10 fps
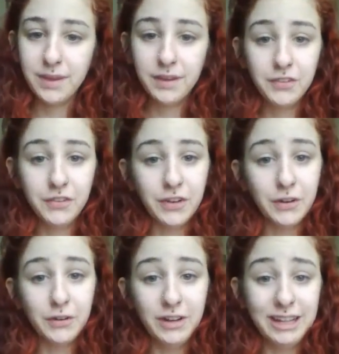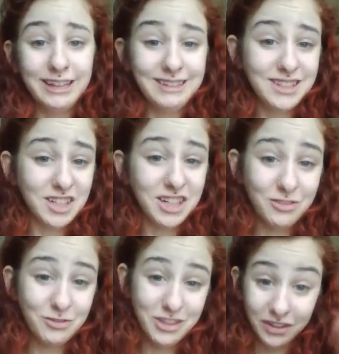So it
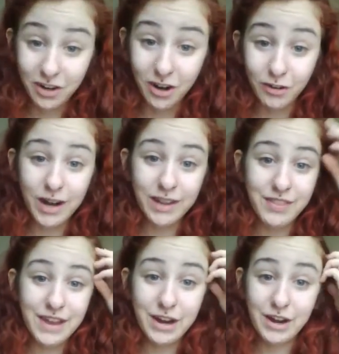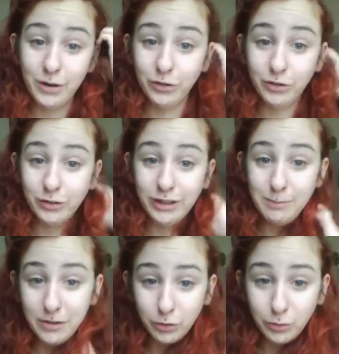started with the car ride there. It was really
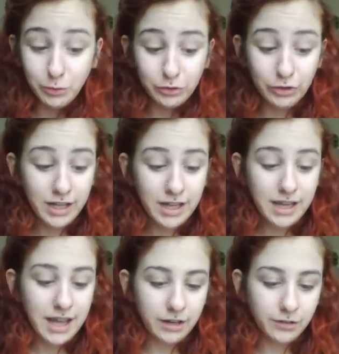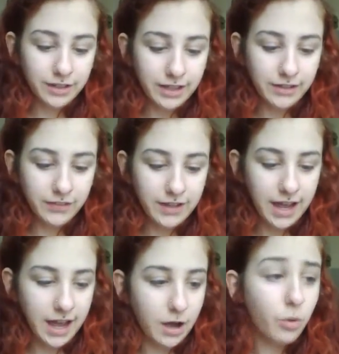miserable. I realized
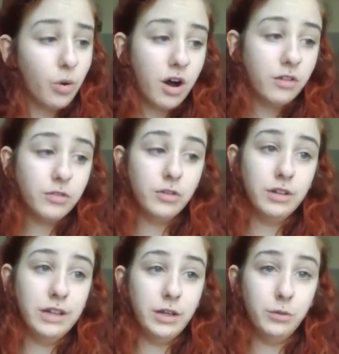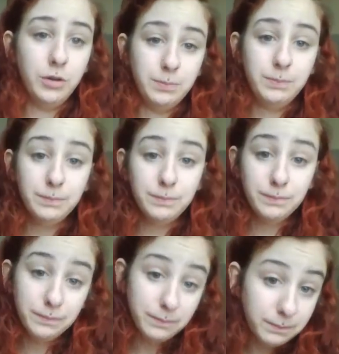how awful it would
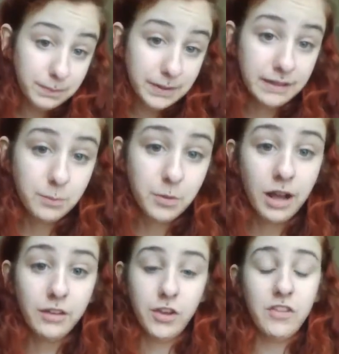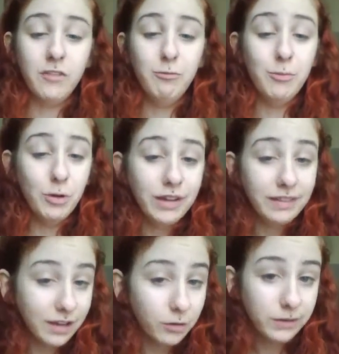be, the process of
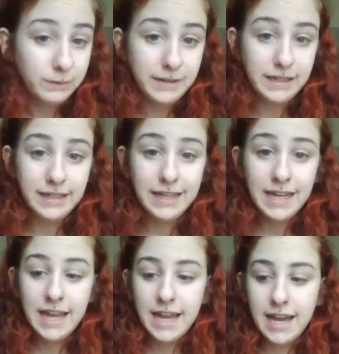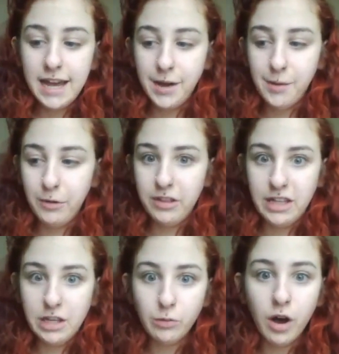moving there would be, with a
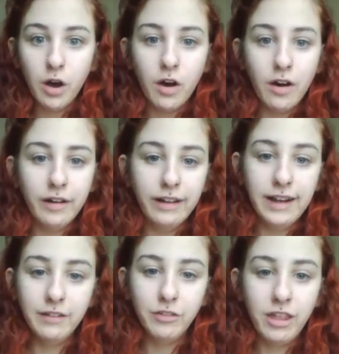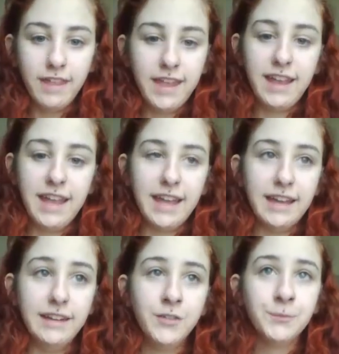U-Haul and everything, and